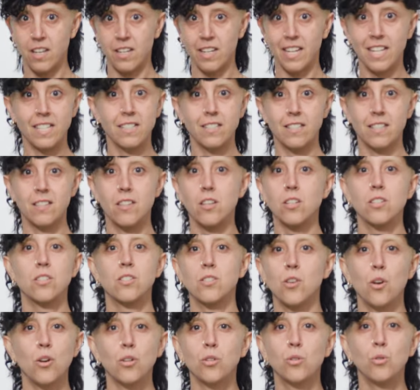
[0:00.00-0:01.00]
It's the
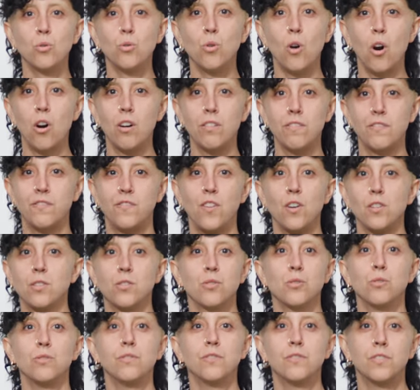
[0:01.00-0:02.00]
circle of
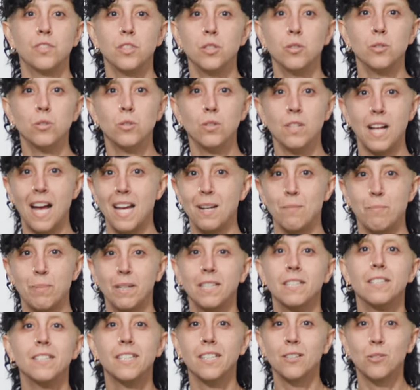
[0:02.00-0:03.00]
fossil fuel and
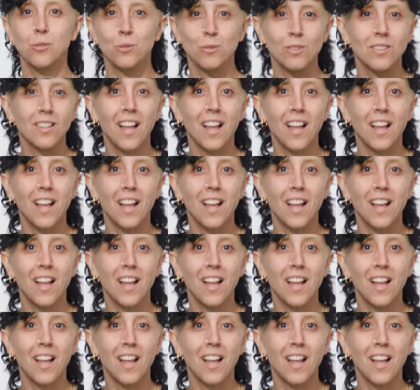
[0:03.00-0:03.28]
political